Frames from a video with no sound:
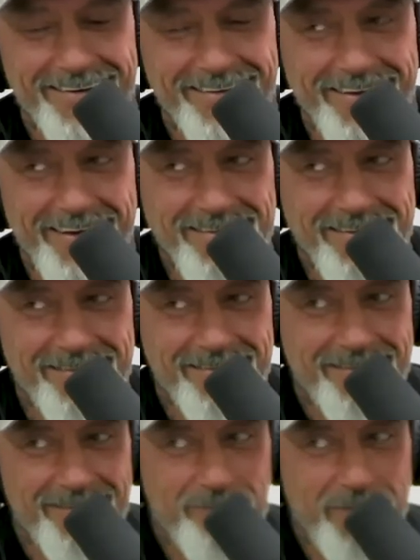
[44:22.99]
he
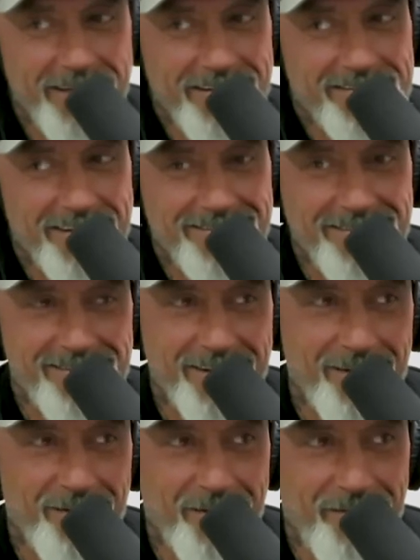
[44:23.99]
uh, Billy says he's going to
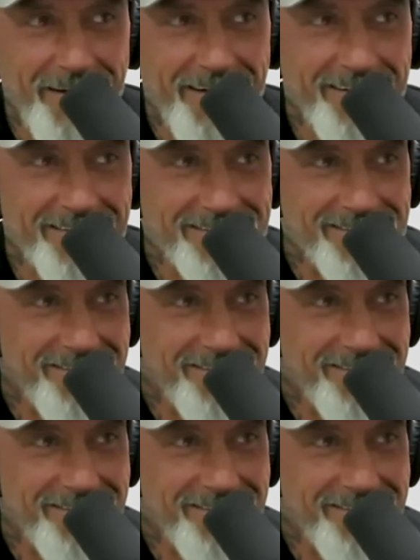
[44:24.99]
go to Vegas.